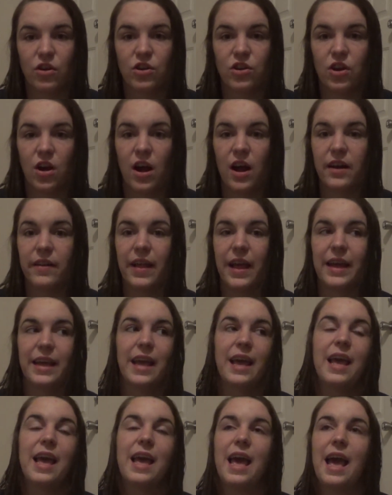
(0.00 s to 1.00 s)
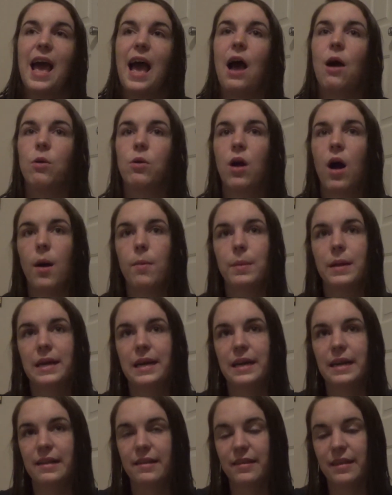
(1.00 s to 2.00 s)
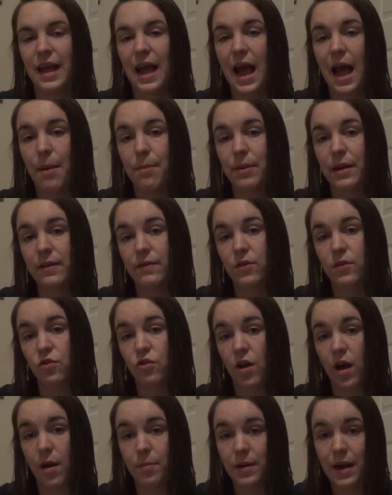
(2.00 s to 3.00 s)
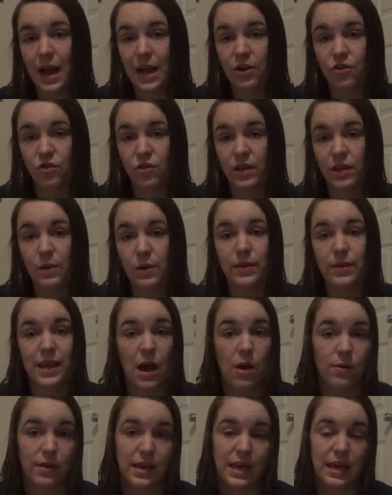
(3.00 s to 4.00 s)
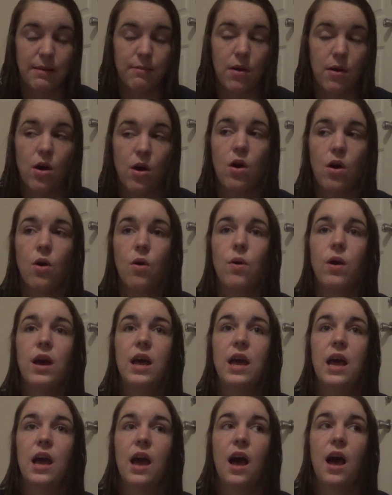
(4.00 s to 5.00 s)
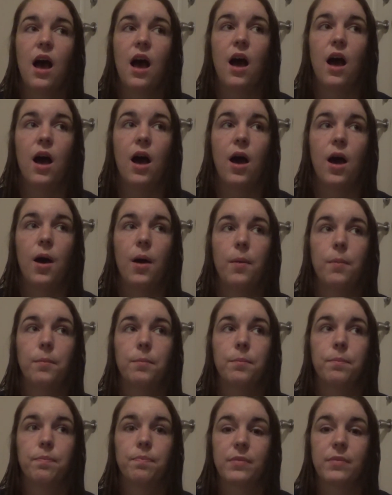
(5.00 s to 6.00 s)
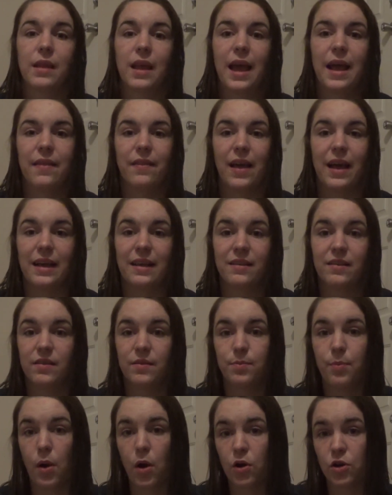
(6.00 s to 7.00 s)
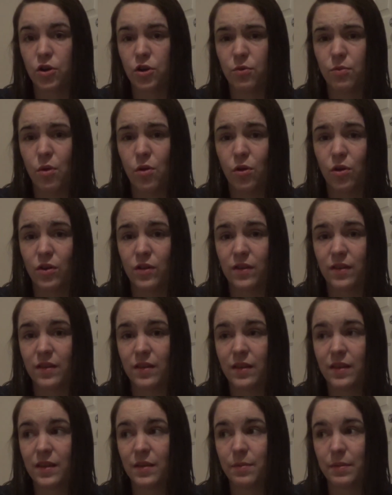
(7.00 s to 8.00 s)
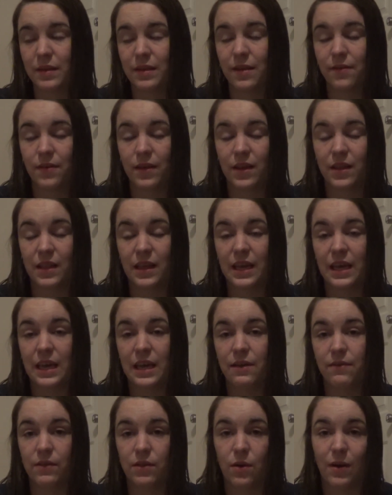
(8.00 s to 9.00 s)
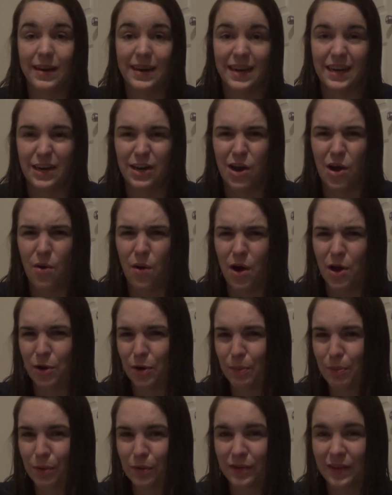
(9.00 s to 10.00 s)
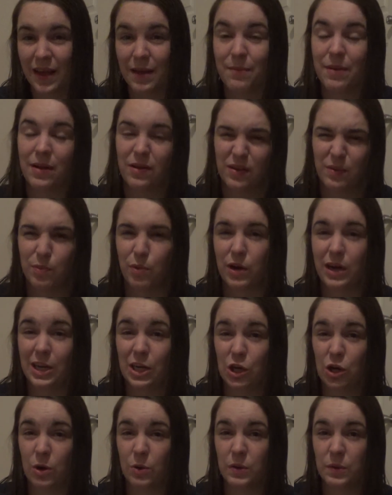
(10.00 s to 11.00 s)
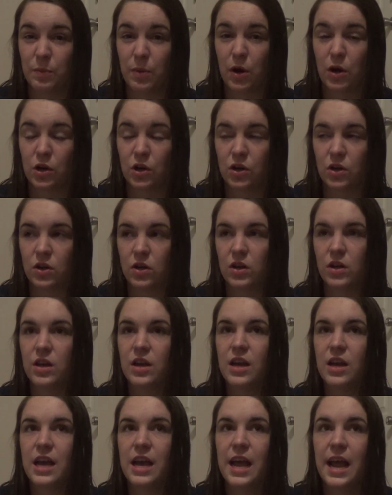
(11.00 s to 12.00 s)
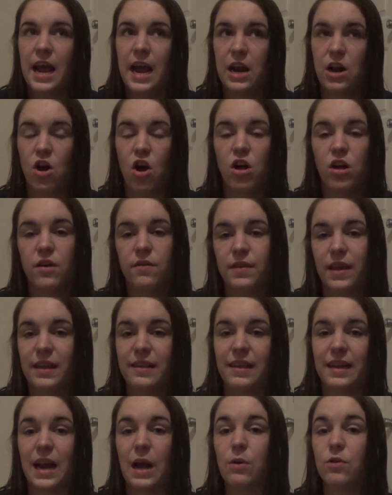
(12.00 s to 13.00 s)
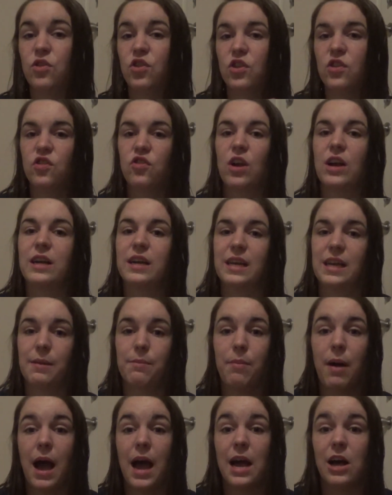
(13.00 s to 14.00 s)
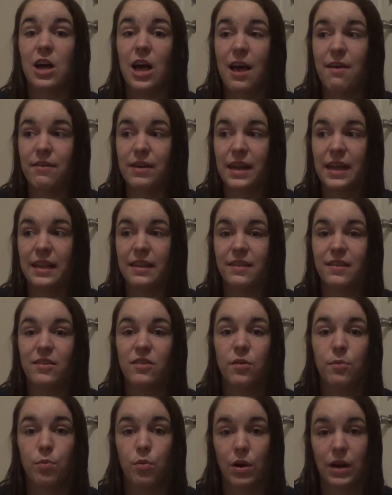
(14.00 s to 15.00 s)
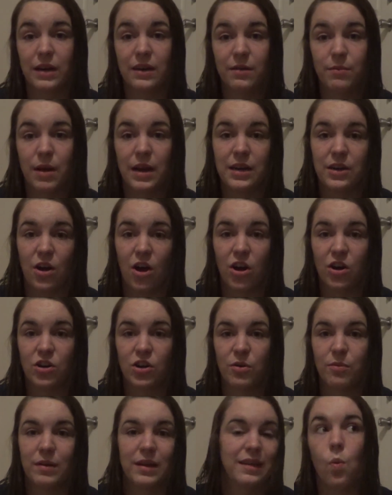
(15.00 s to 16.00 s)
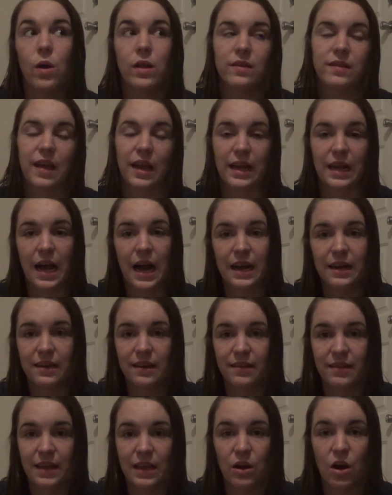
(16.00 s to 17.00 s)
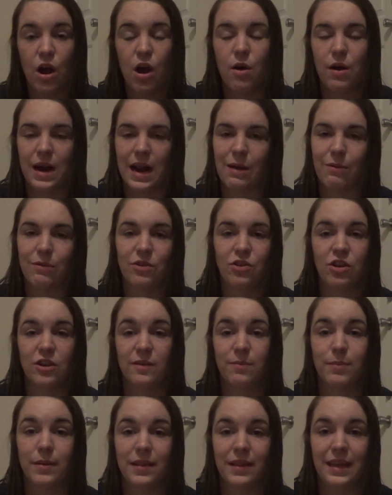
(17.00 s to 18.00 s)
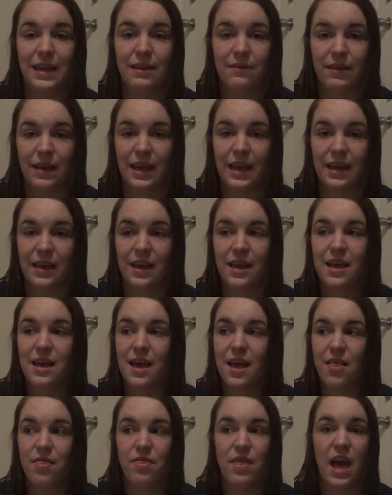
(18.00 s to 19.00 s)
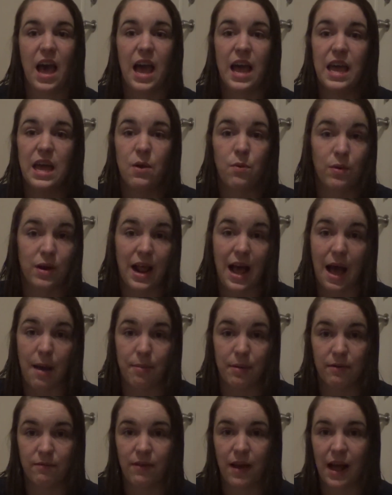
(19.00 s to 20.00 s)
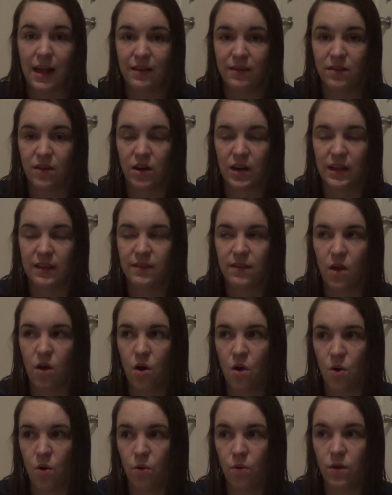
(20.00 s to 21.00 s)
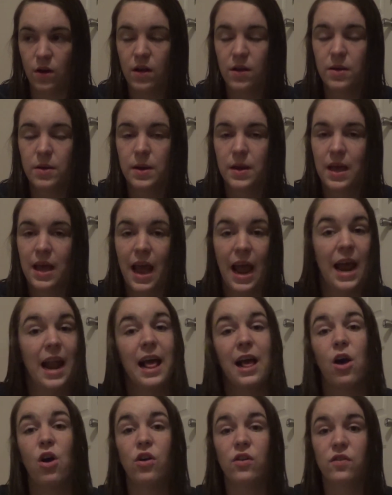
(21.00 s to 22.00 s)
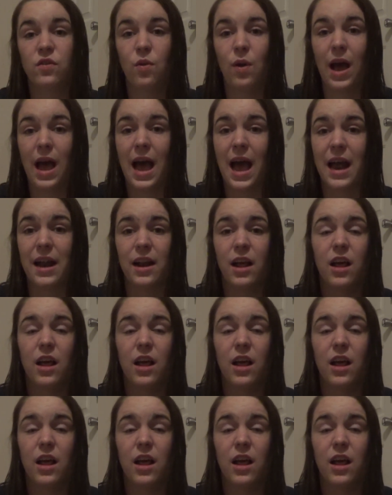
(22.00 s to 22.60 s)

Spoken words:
on like how common it is to happen if you drop naturally without chemo, and like partial molars specifically, even though I didn't know 100%, but I was pretty sure it was partial, and all of this. And I was just trying to compile evidence to bring to my doctor, because once I got to 0, and I was just believing that it would happen fast on its own. And I also had